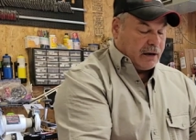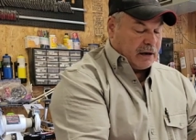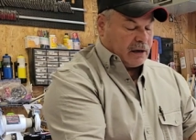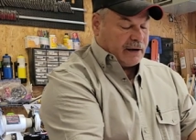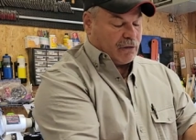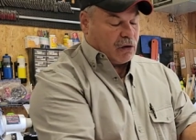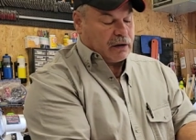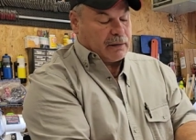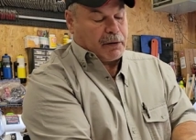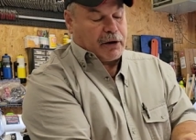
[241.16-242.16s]
It'll have
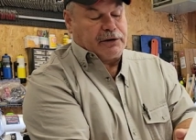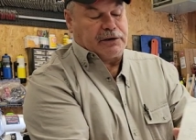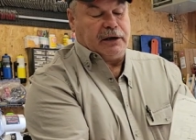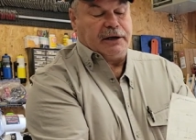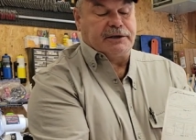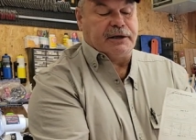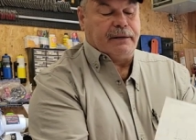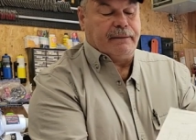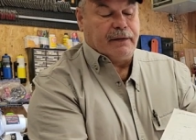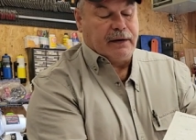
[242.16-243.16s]
all the parts list.
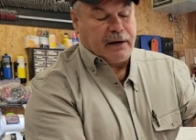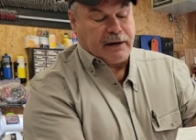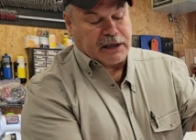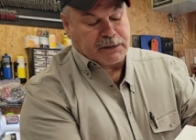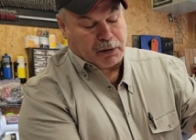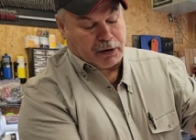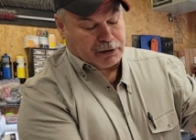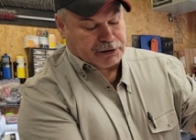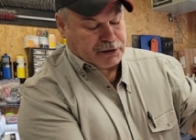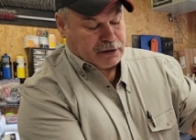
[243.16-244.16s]
And these
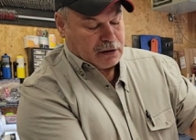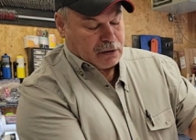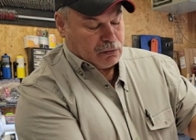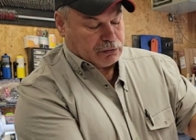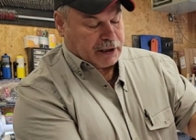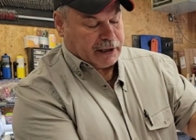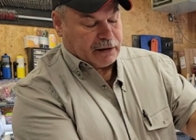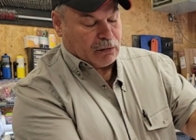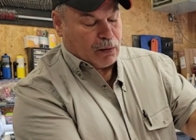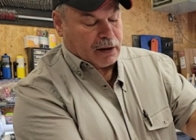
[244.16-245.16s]
parts will tell you
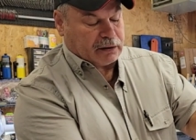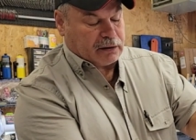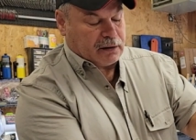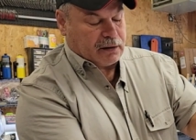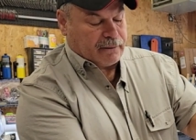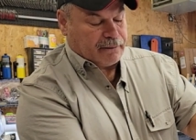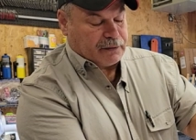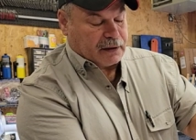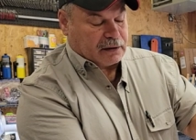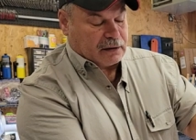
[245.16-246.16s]
the width,
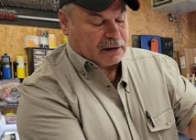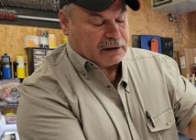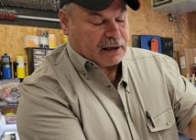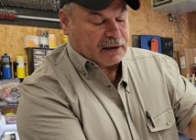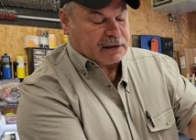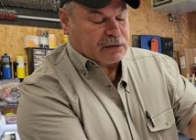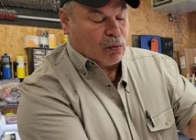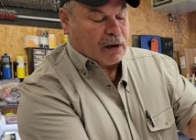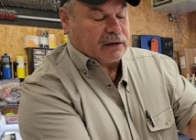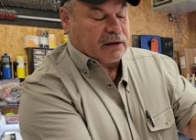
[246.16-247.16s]
the, the thickness,
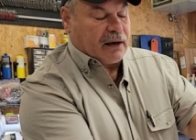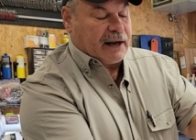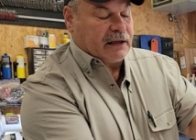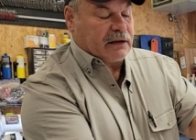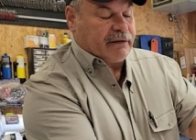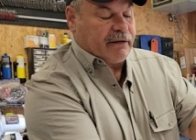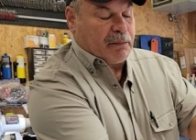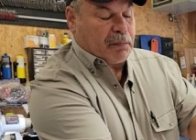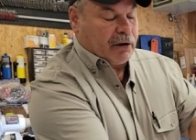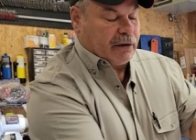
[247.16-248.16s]
width, and length of
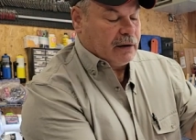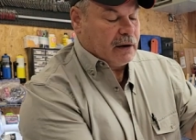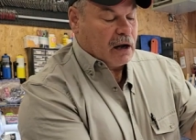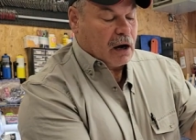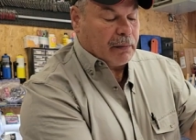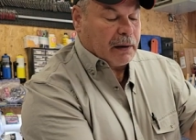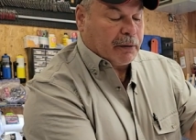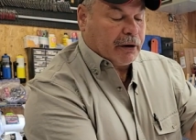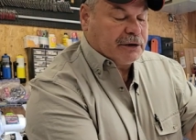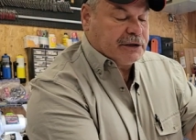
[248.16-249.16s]
every part, how many
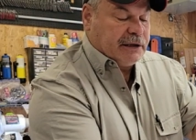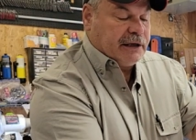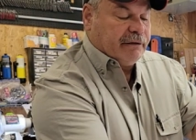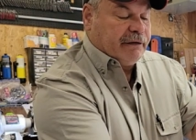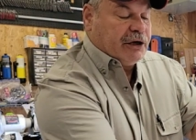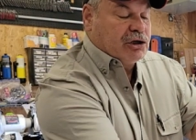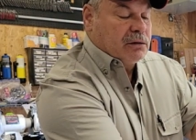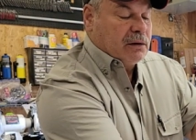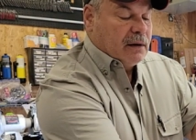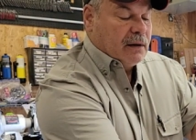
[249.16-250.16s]
parts you need of
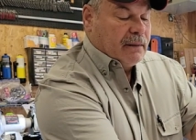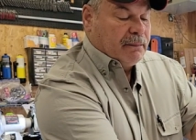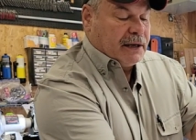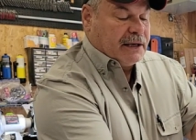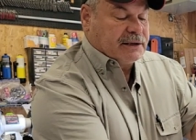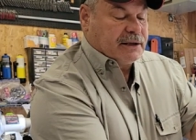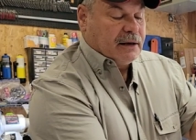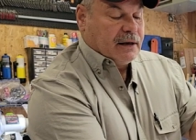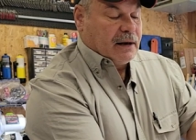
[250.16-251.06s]
each piece.